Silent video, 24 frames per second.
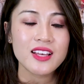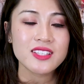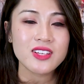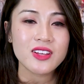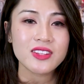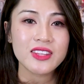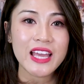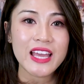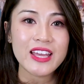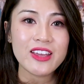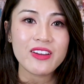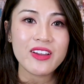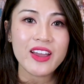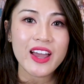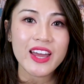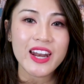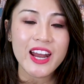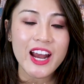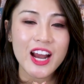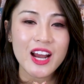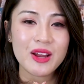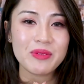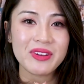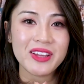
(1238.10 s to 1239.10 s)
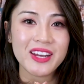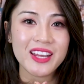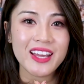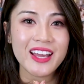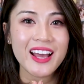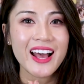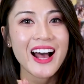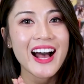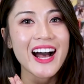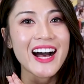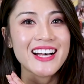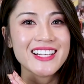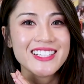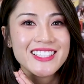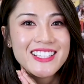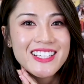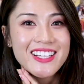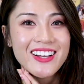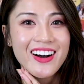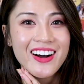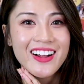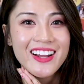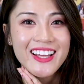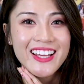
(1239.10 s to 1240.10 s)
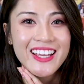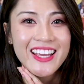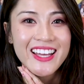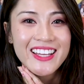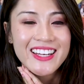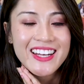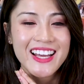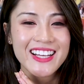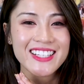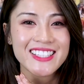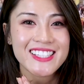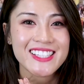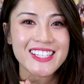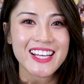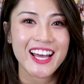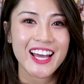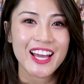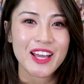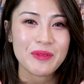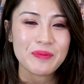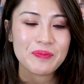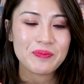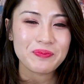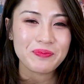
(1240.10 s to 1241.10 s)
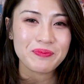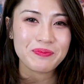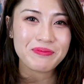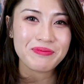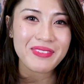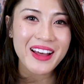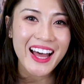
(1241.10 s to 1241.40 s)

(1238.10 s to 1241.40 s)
So thank you again, everybody. I'll see you all again next time.